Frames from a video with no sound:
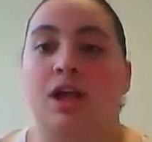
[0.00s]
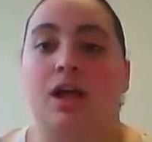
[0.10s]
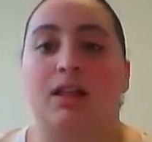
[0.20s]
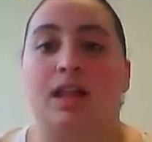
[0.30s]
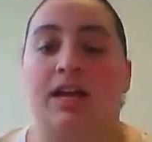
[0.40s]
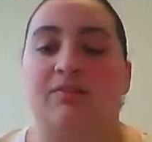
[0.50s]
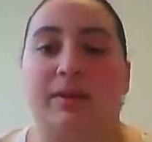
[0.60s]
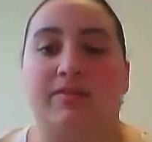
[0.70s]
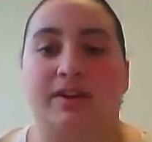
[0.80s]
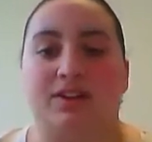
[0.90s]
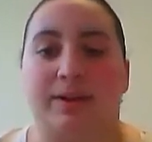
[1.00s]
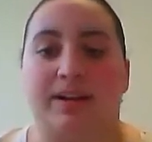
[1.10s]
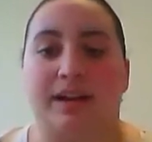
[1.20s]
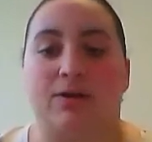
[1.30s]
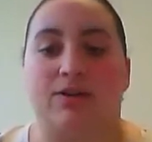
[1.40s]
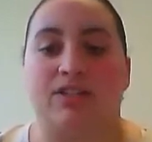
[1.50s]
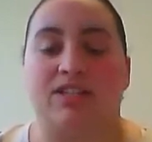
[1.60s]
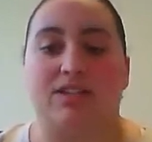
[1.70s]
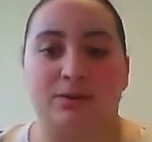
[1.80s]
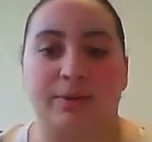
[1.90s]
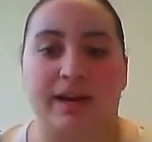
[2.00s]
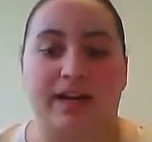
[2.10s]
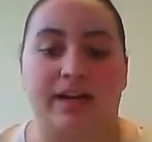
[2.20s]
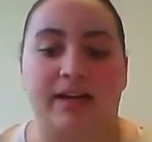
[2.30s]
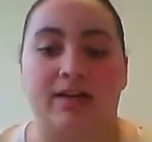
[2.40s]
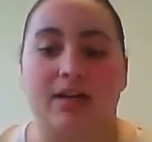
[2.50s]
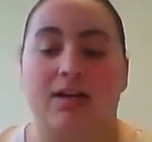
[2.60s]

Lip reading: A lot of my friends right now are still waiting.